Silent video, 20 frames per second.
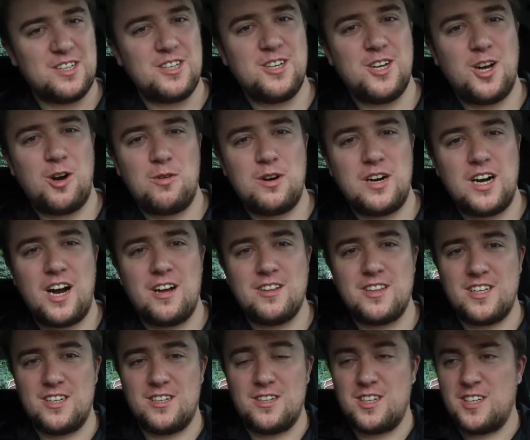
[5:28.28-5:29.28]
You know what I
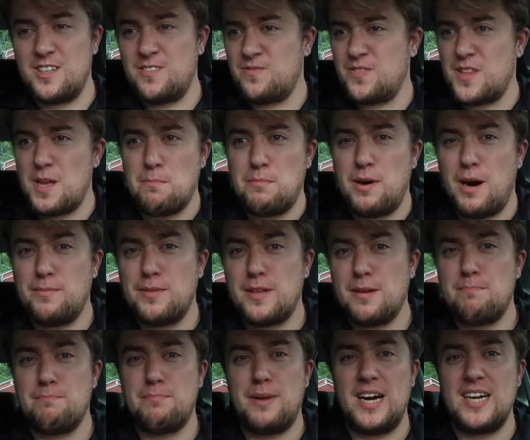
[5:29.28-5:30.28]
do?
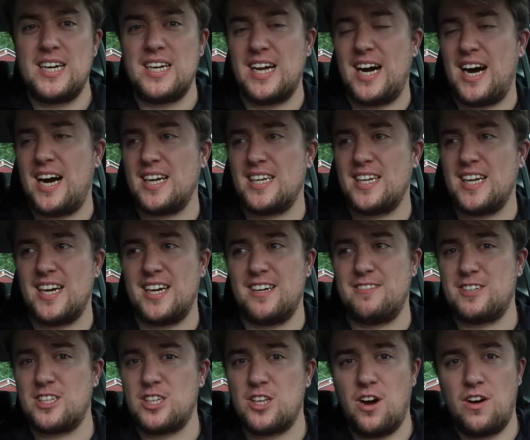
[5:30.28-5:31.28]
Pumpkin Spice Latte
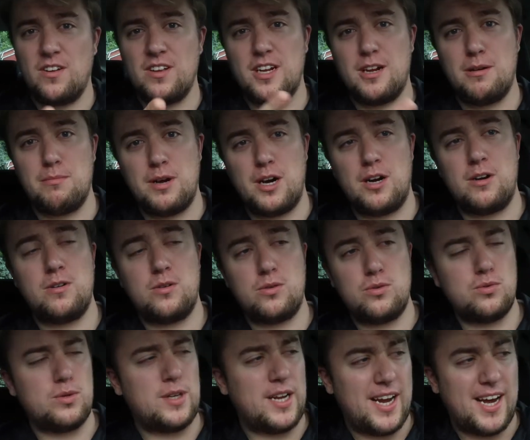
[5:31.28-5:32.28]
with coconut milk.
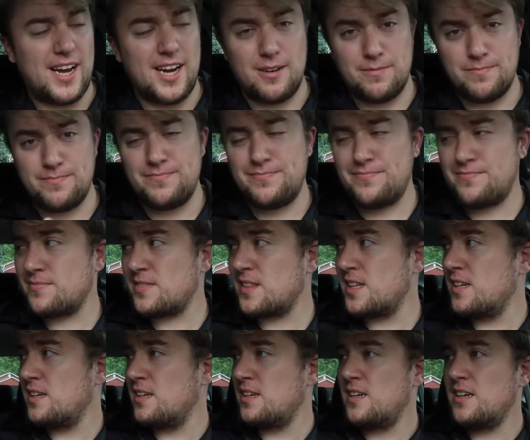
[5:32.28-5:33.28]
Oh yeah.
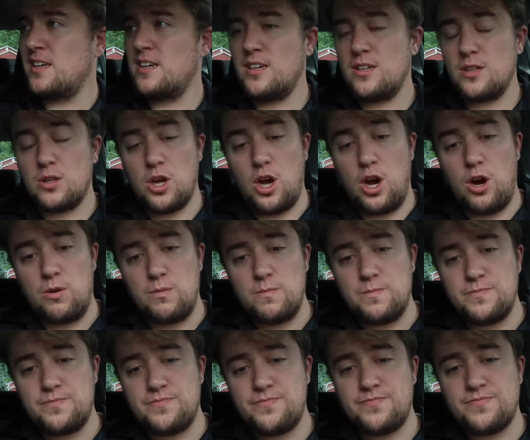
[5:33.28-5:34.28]
So,
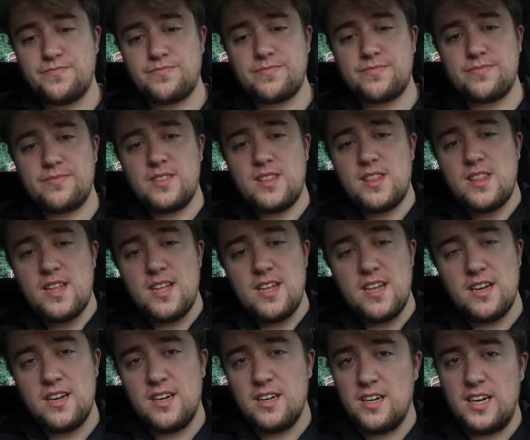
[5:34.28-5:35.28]

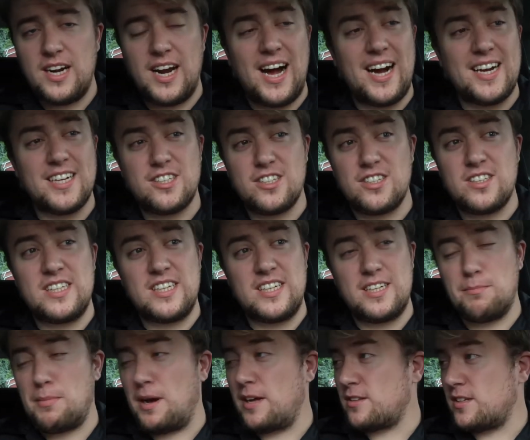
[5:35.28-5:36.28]
a lot of good
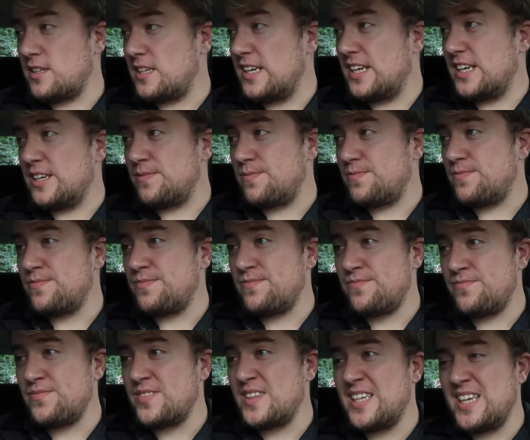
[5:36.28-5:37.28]
things about today.
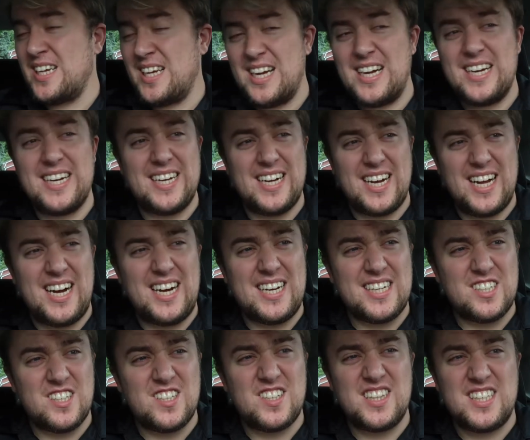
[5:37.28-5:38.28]
A lot
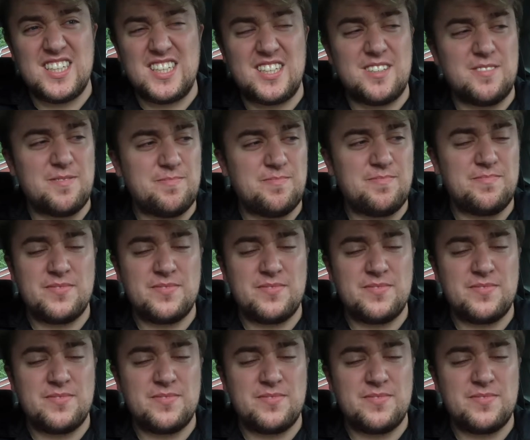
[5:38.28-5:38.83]
of good things.